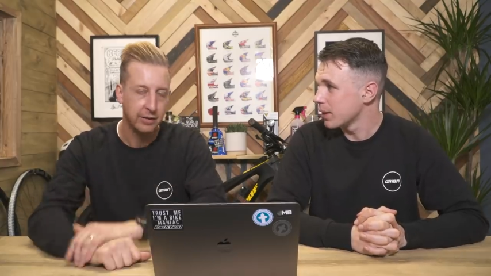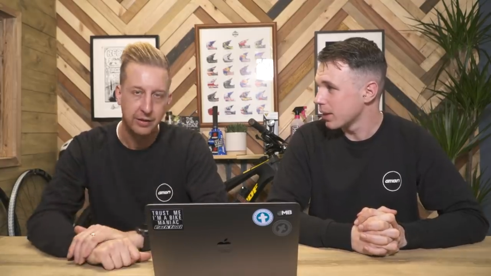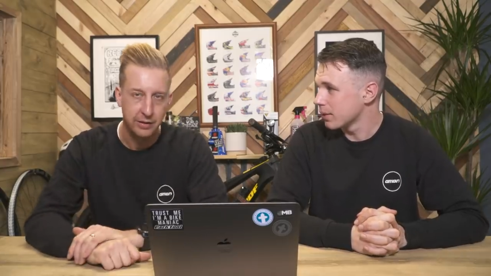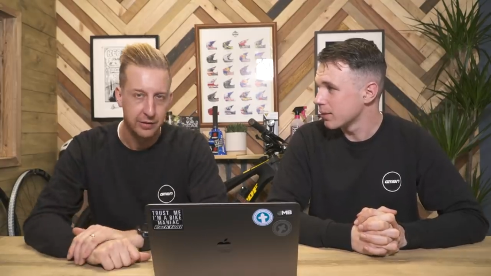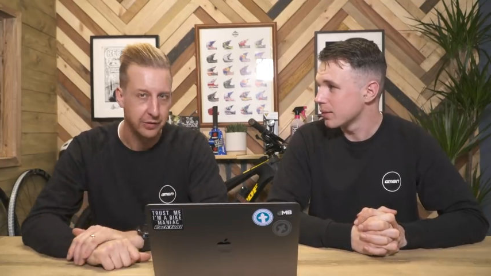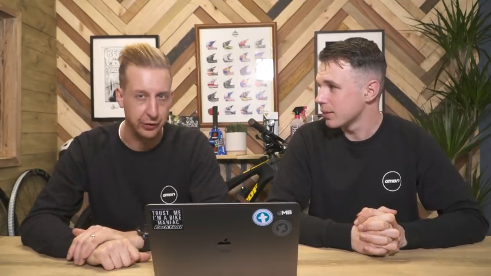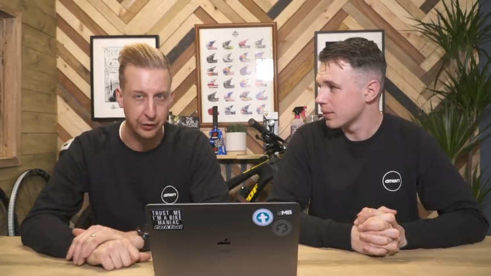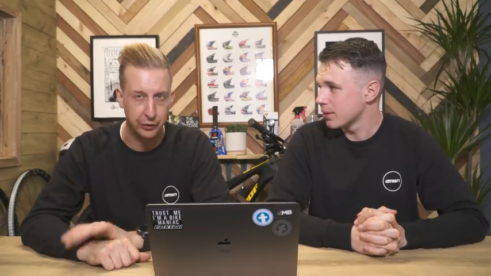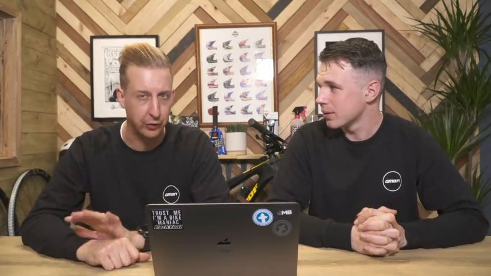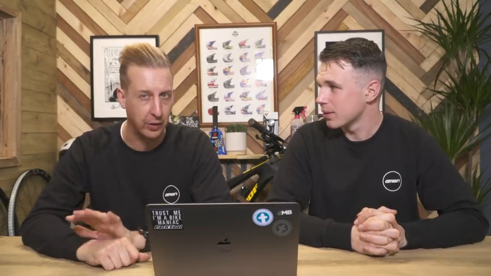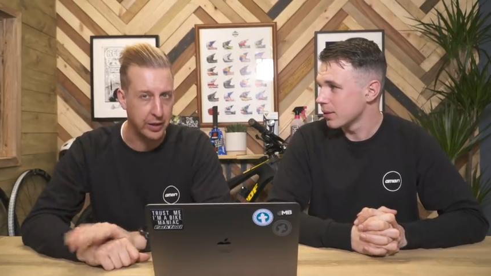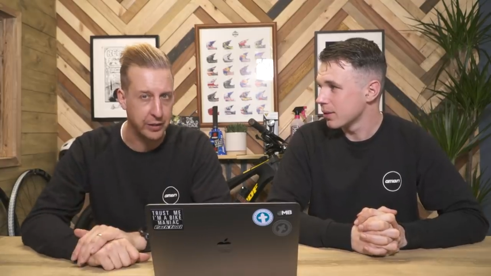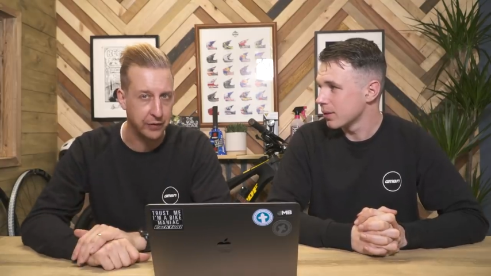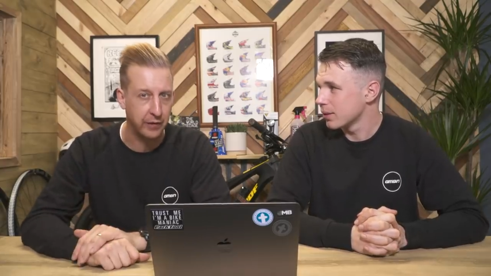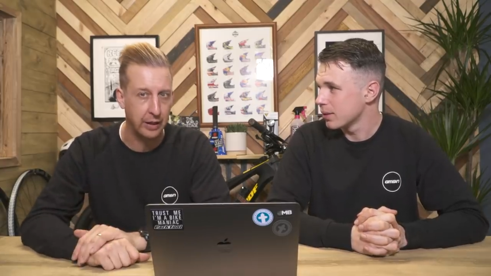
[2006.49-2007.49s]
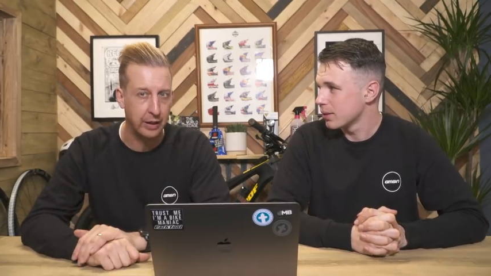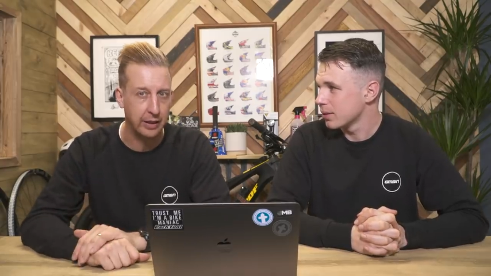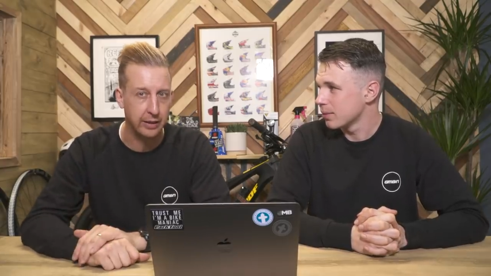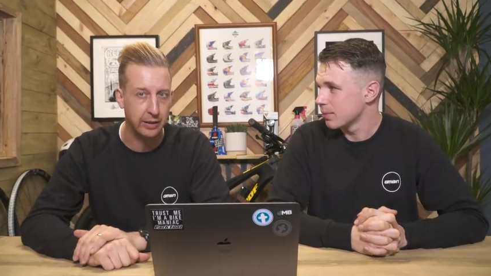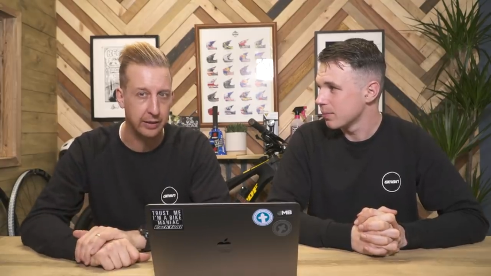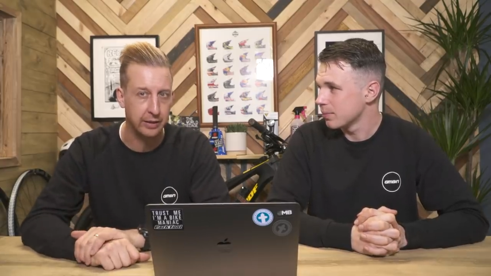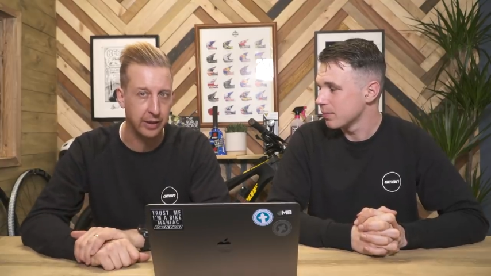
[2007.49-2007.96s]
Speaker 1: Yeah, it's a strange
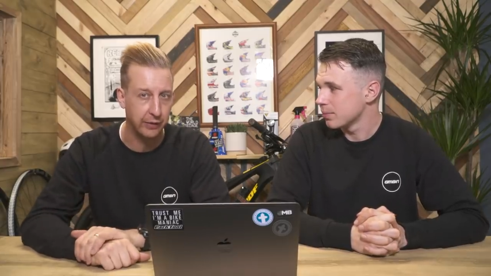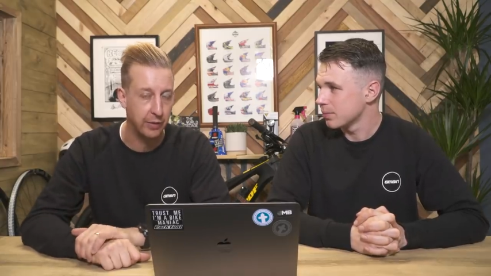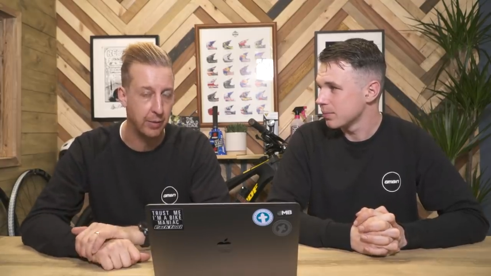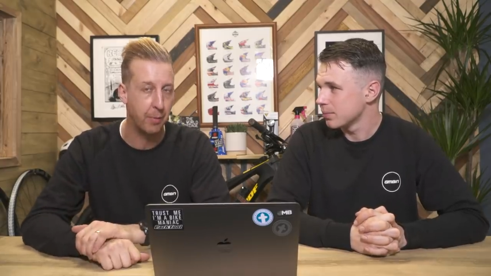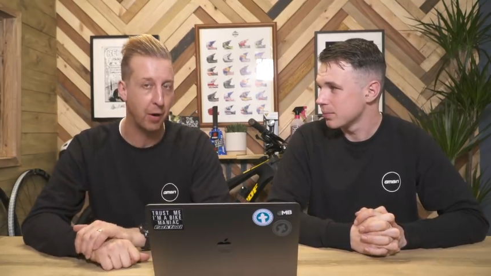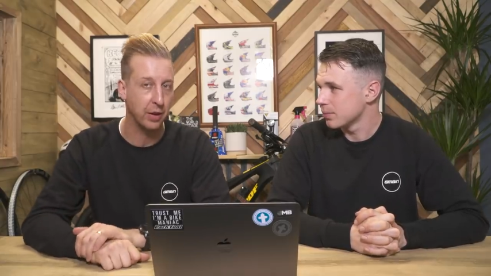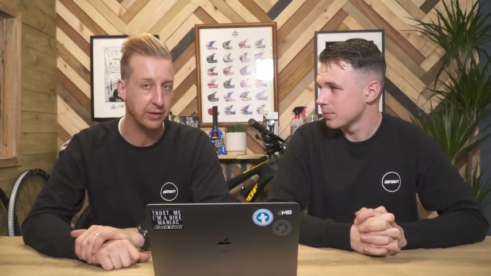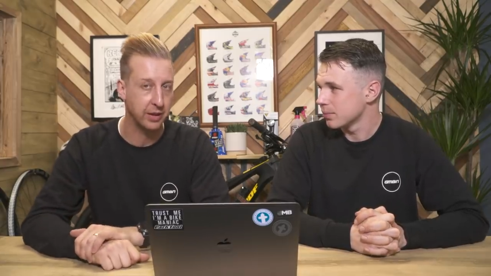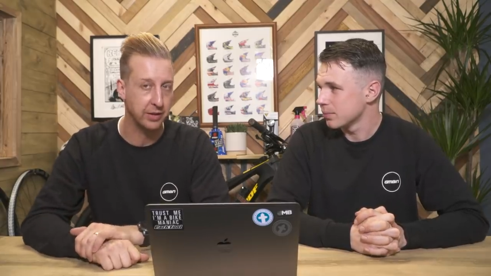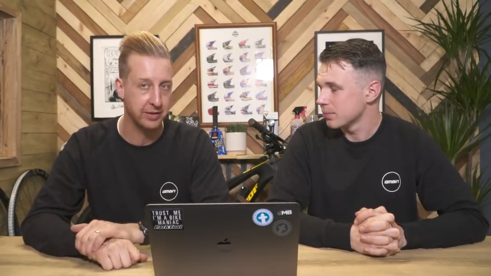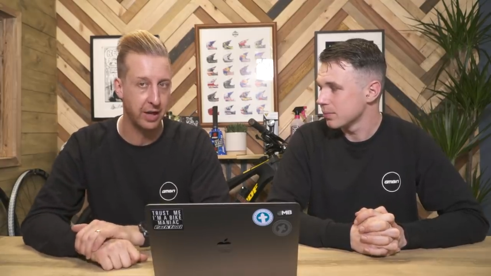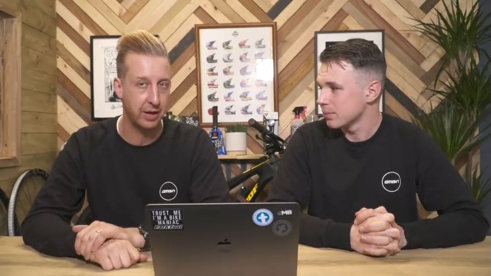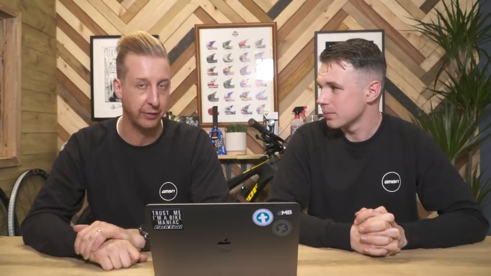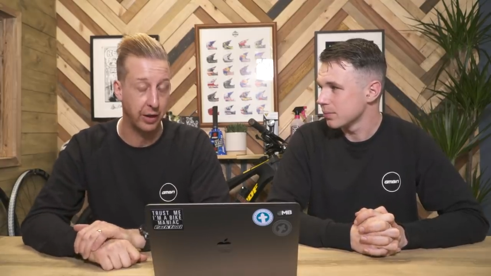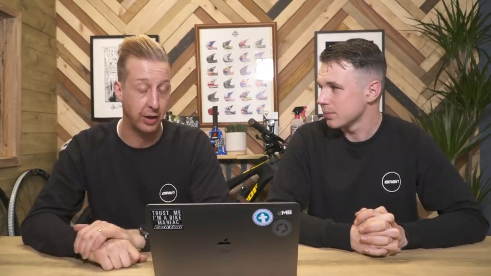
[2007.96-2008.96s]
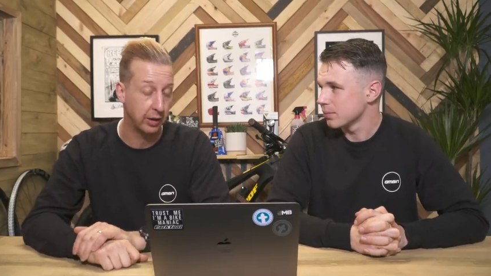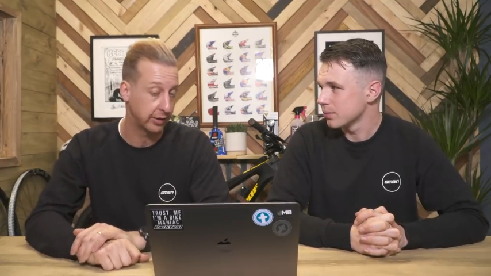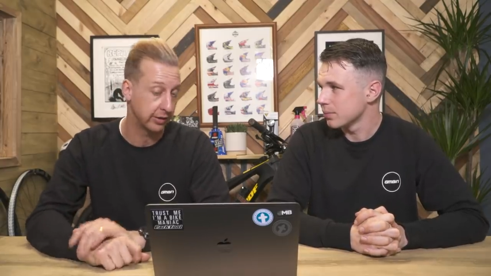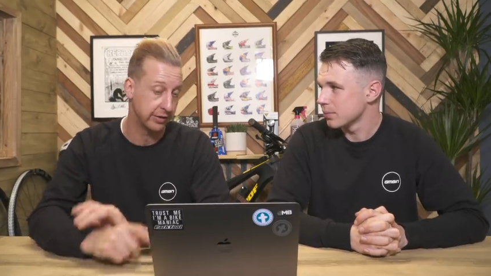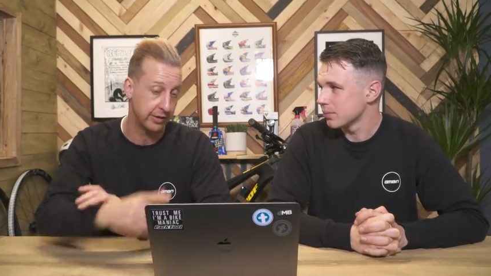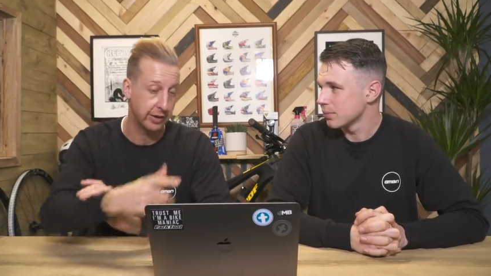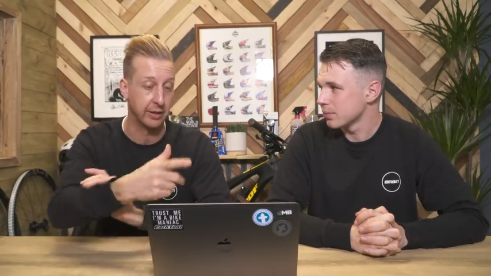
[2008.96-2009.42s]
feeling, and if your bike does have it, I
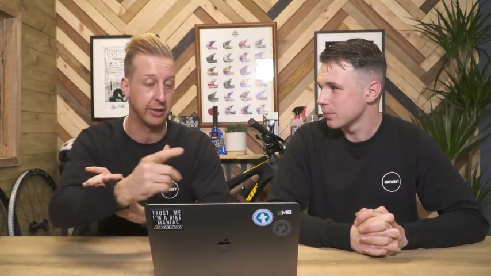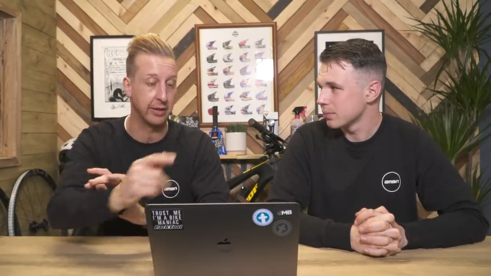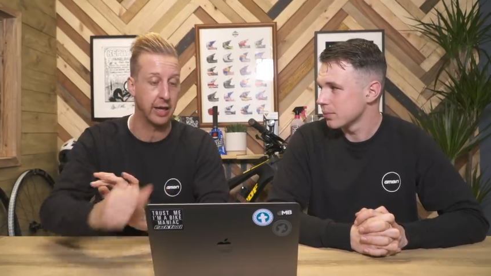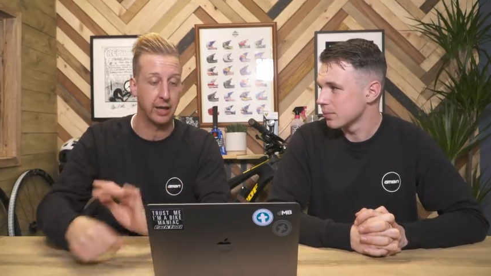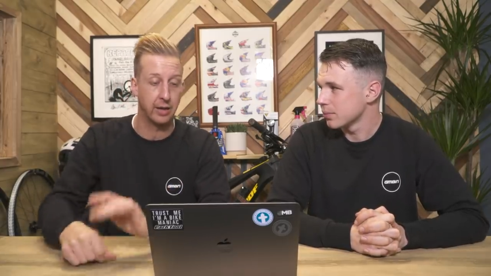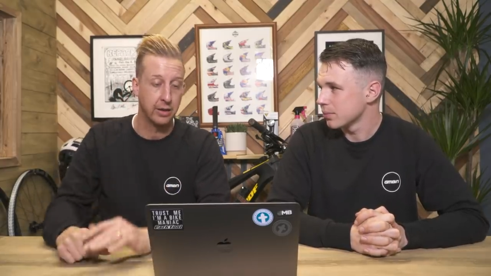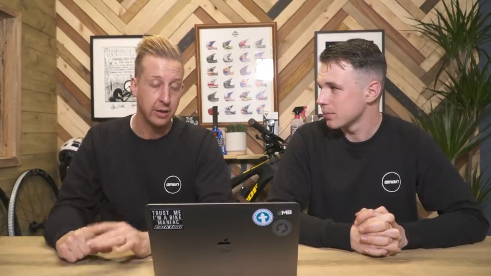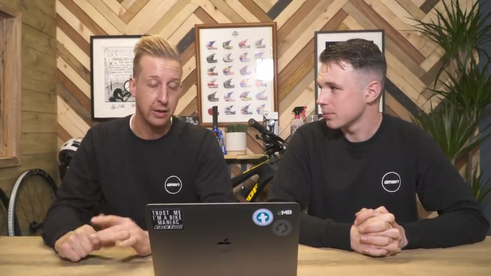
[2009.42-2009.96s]
could see that that